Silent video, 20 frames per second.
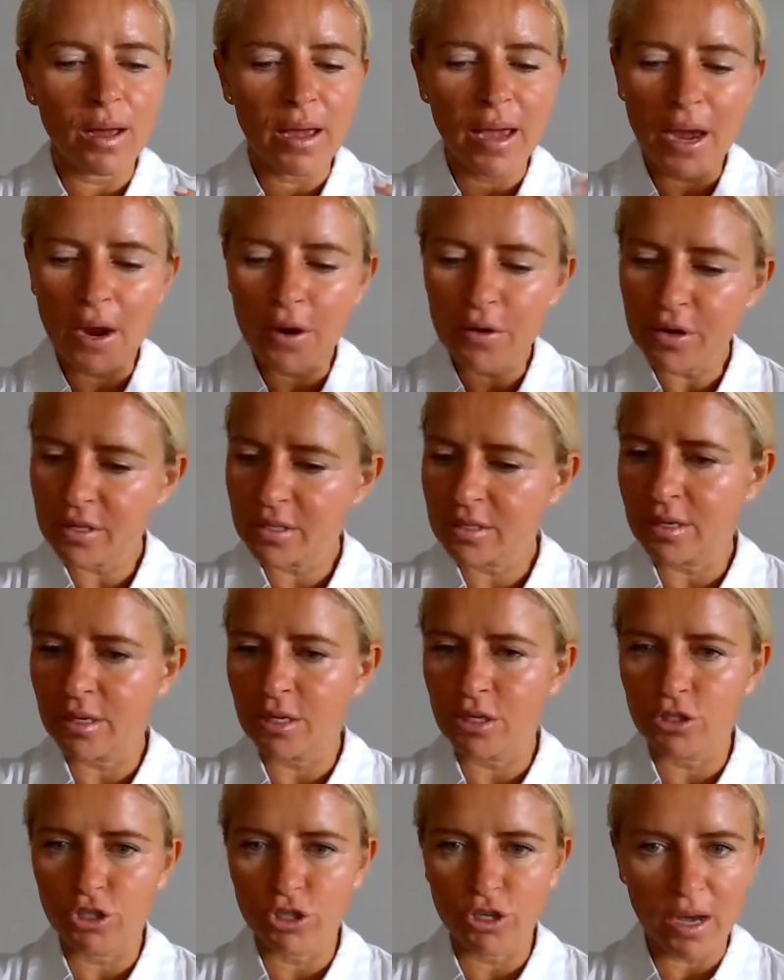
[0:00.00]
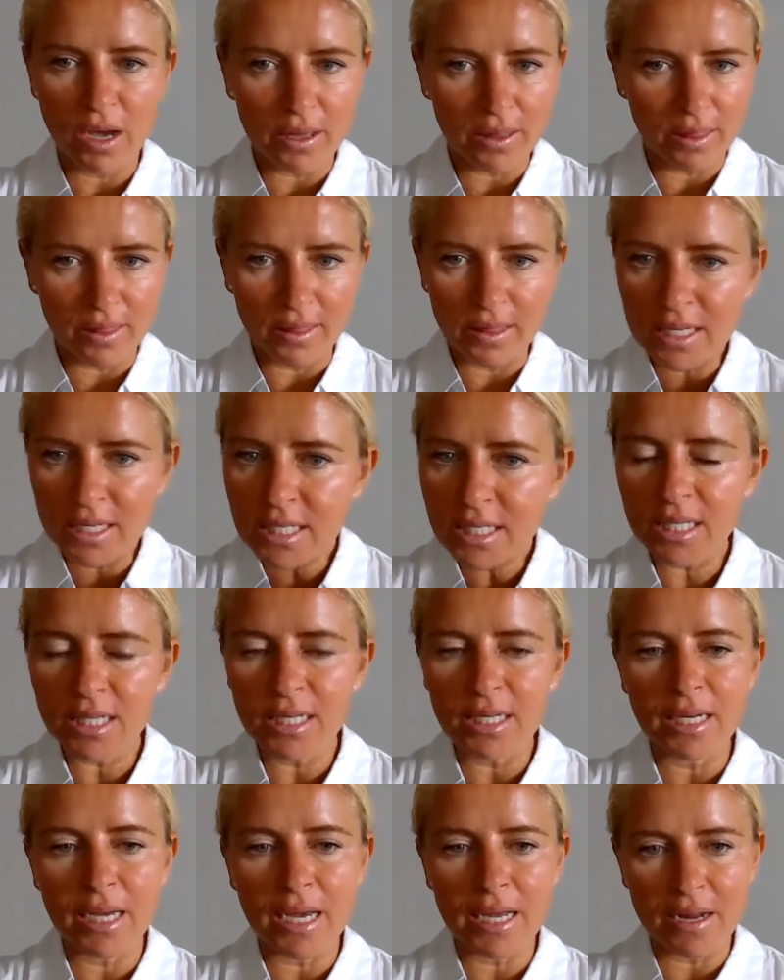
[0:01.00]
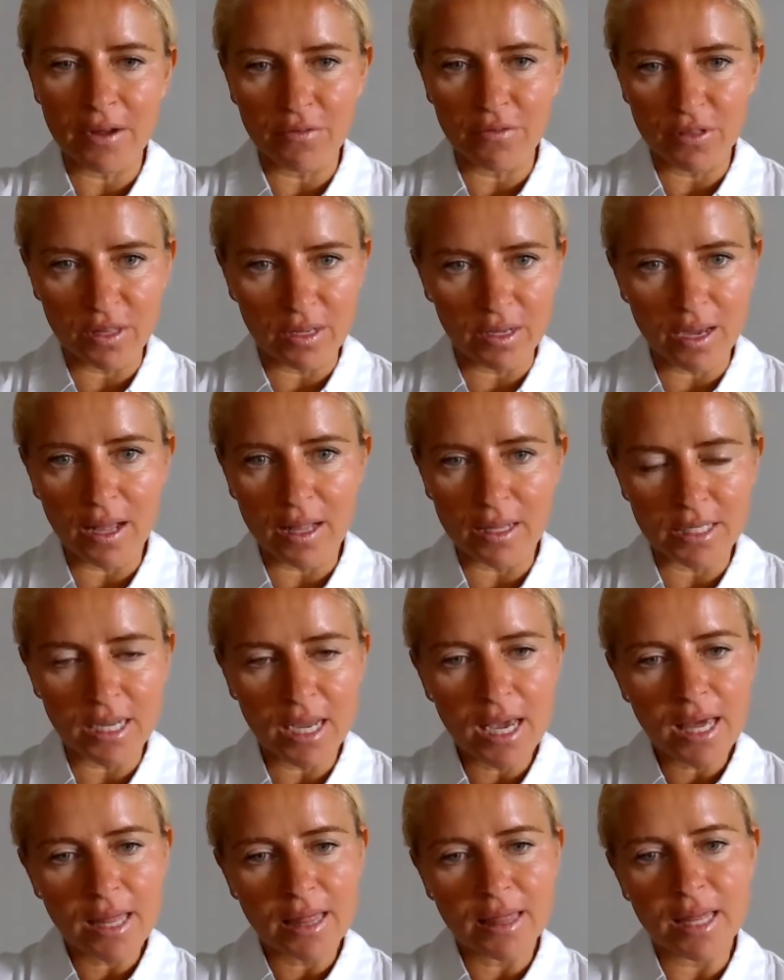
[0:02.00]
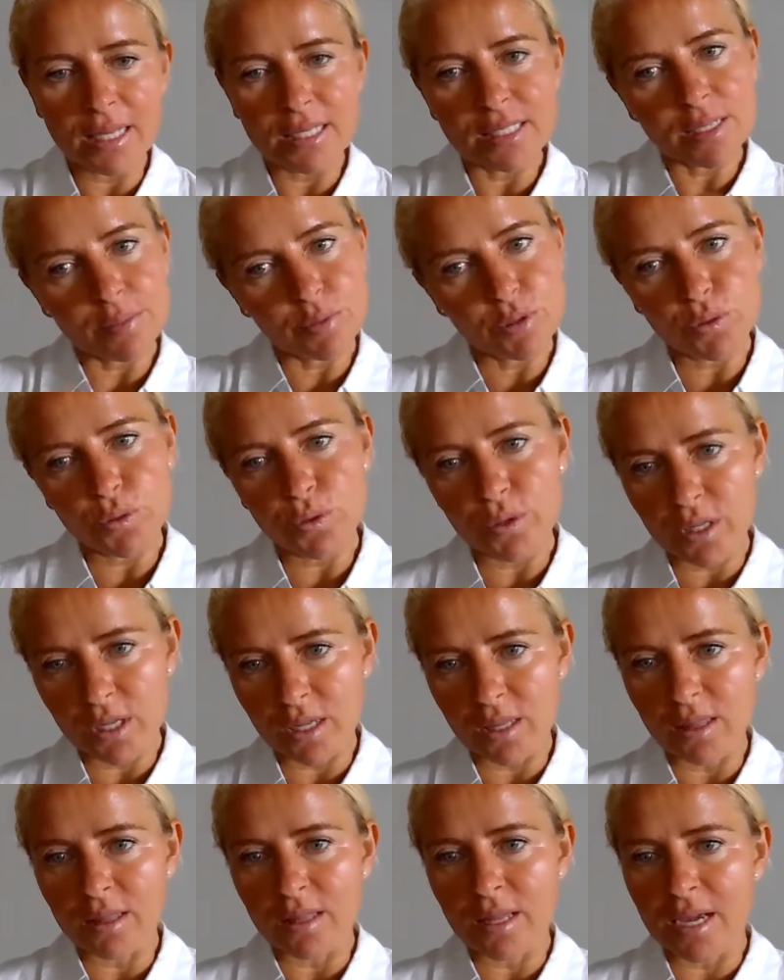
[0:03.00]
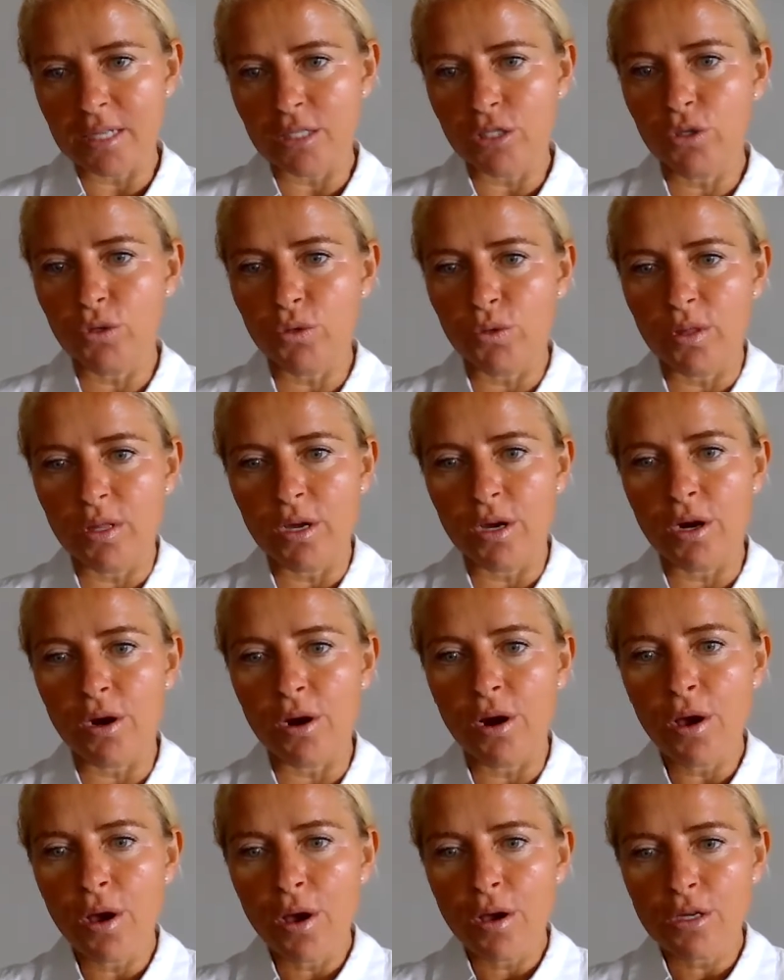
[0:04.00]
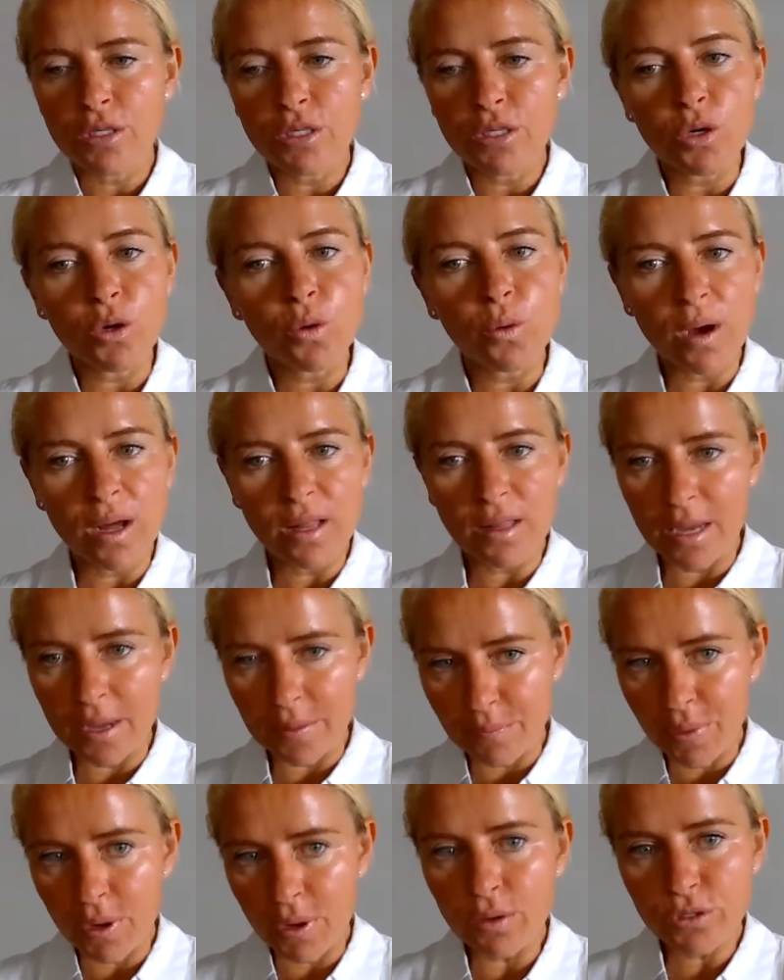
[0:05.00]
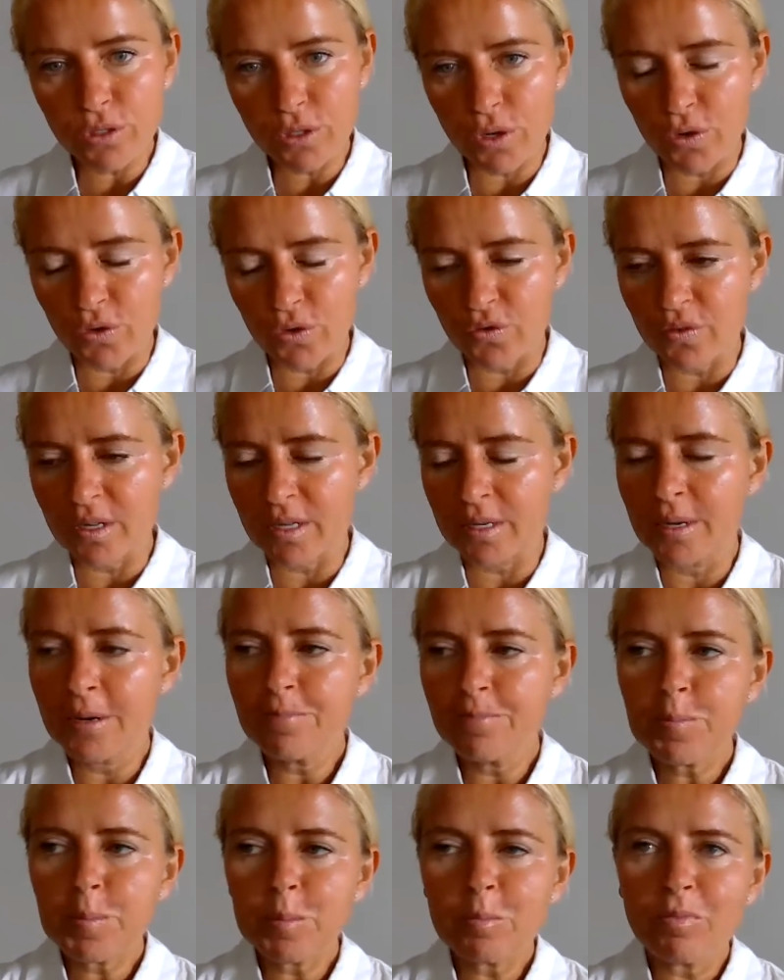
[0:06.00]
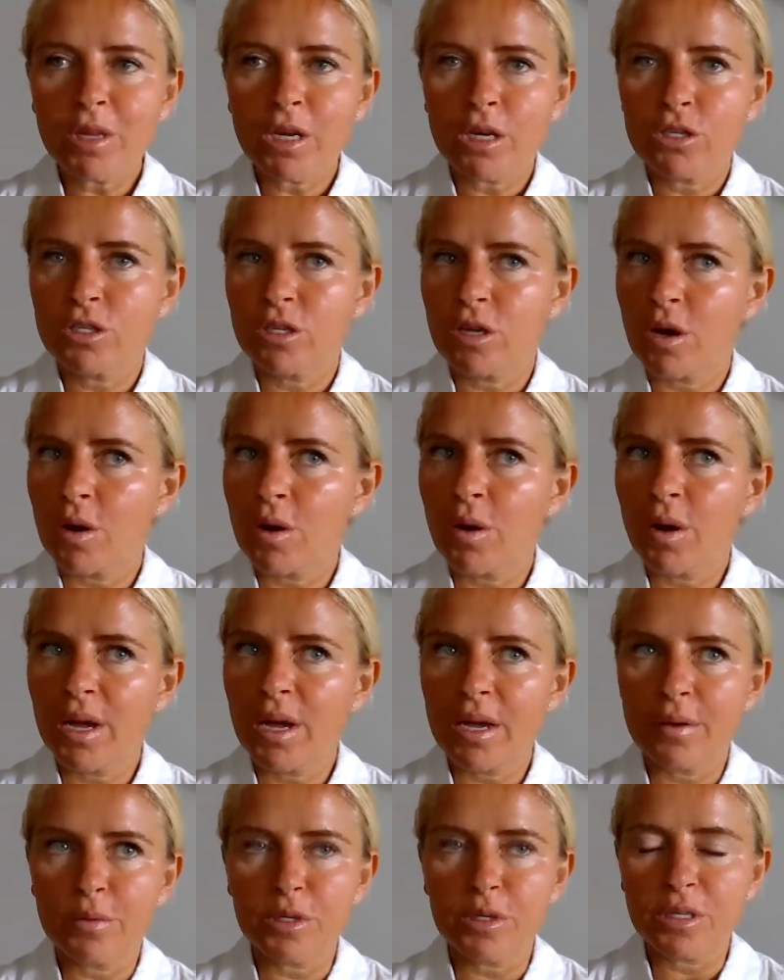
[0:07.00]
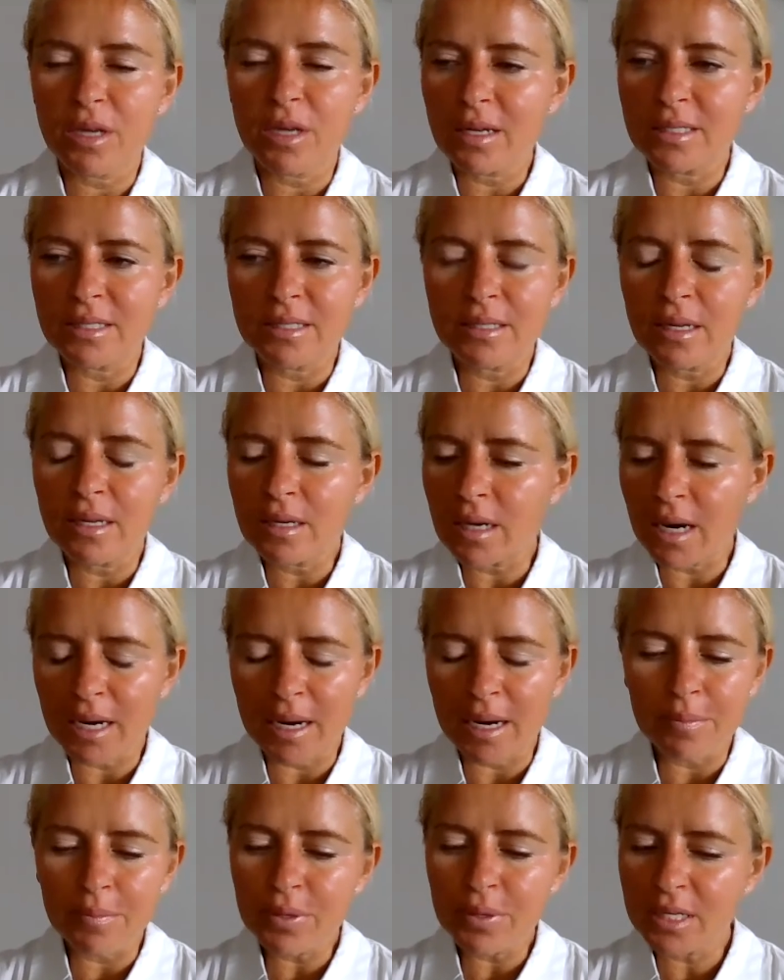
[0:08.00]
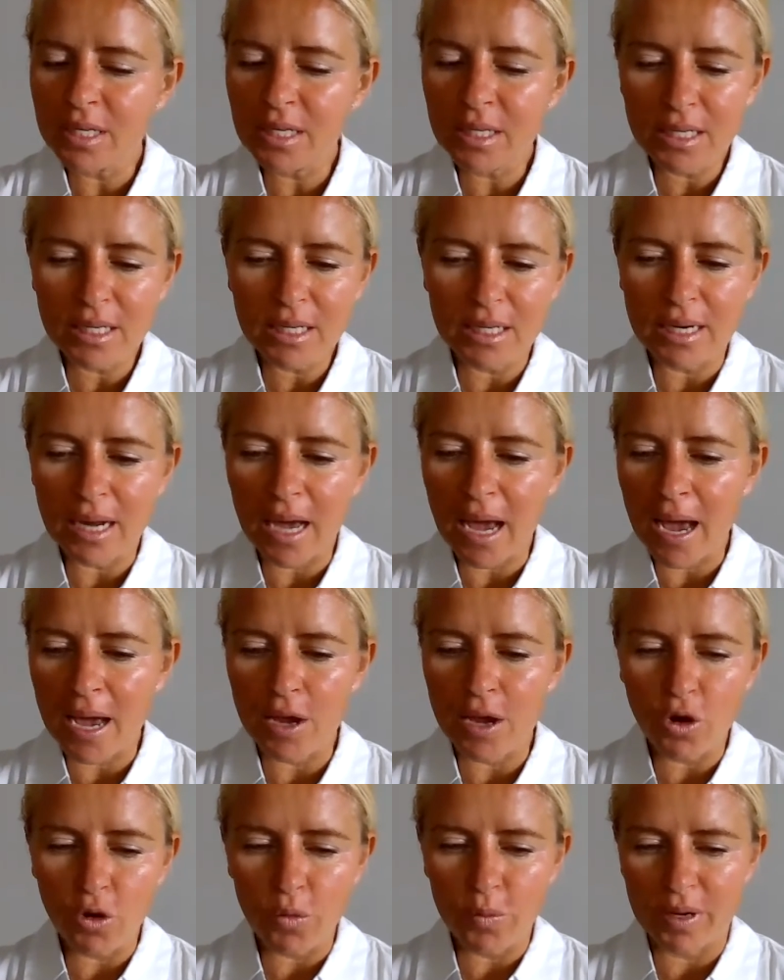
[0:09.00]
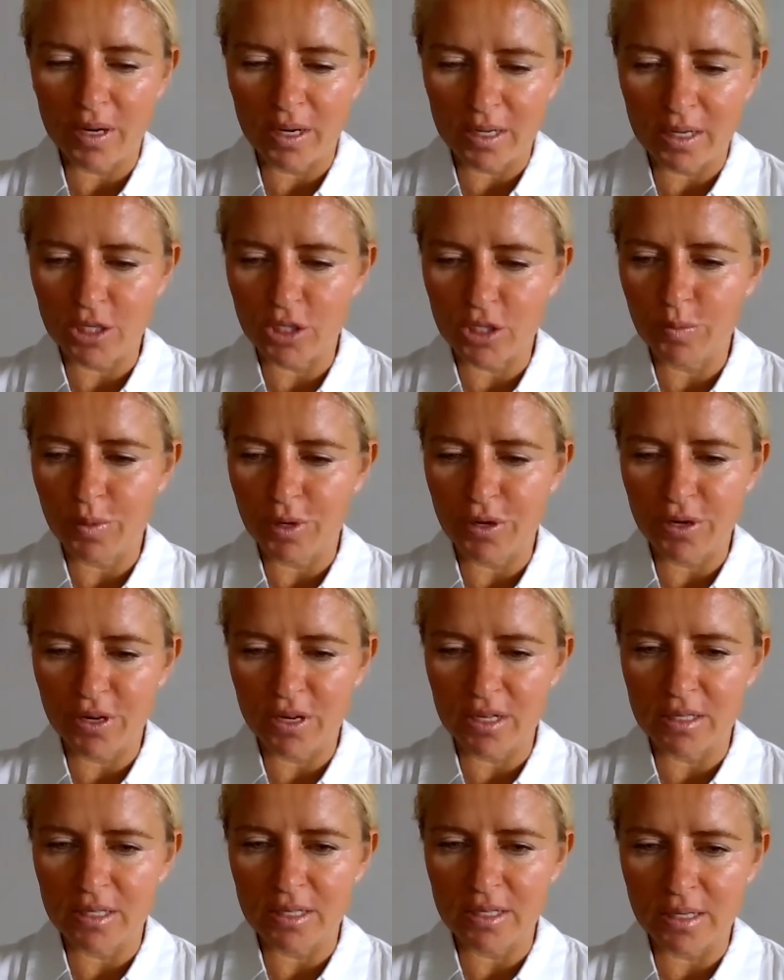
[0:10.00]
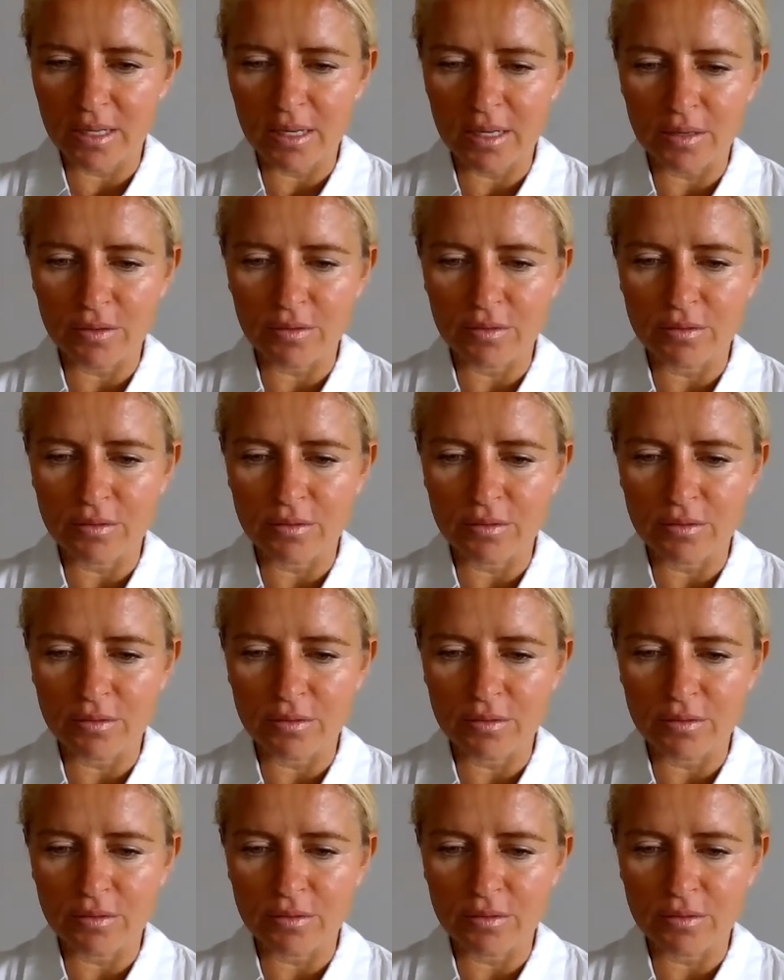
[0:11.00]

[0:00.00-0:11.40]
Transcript: heritage, ethnicity, and everything else that subsequently led to their sequelae post-COVID. So it was a completely an eye-opening experience in